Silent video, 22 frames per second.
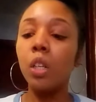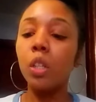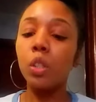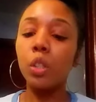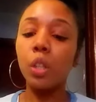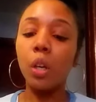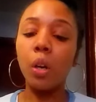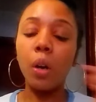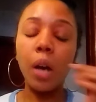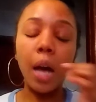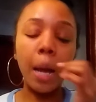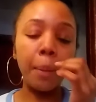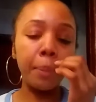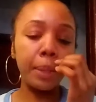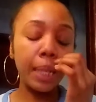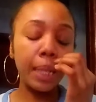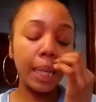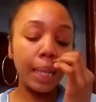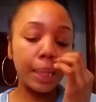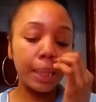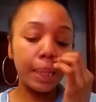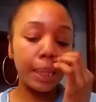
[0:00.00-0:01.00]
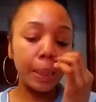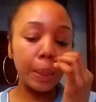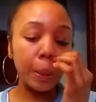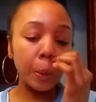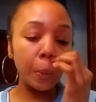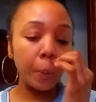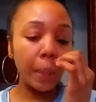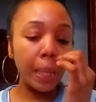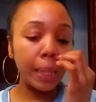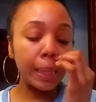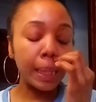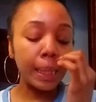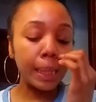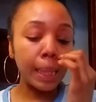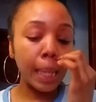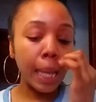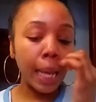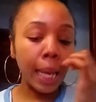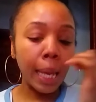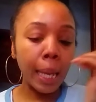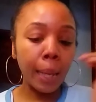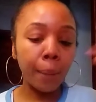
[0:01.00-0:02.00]
dropping a third party, they're
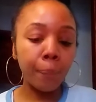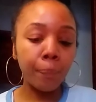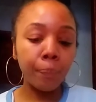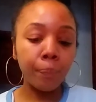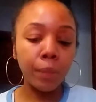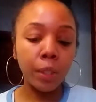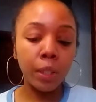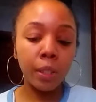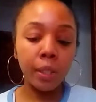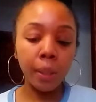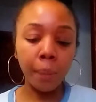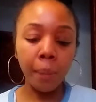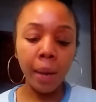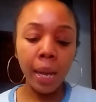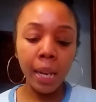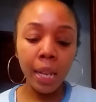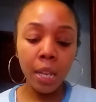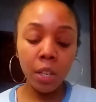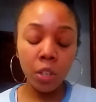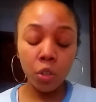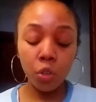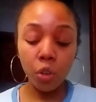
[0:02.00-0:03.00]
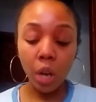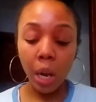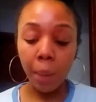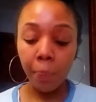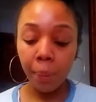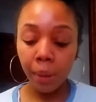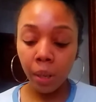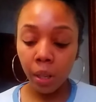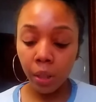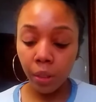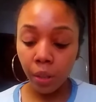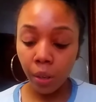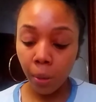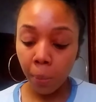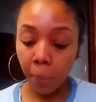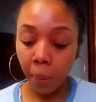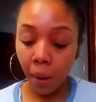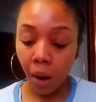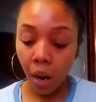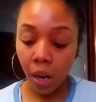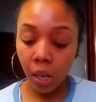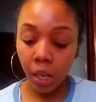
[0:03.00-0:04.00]
letting go, and they could have got
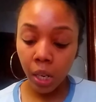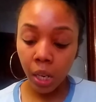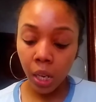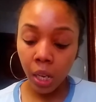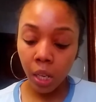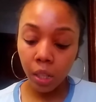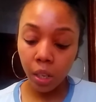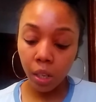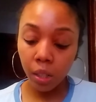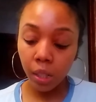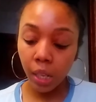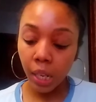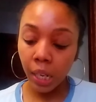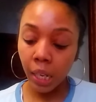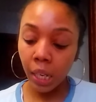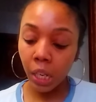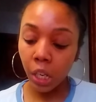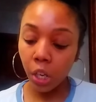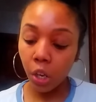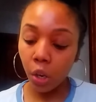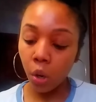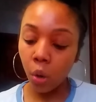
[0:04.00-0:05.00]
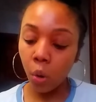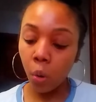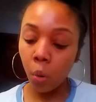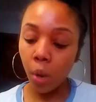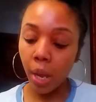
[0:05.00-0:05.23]
betrayed and backstabbed.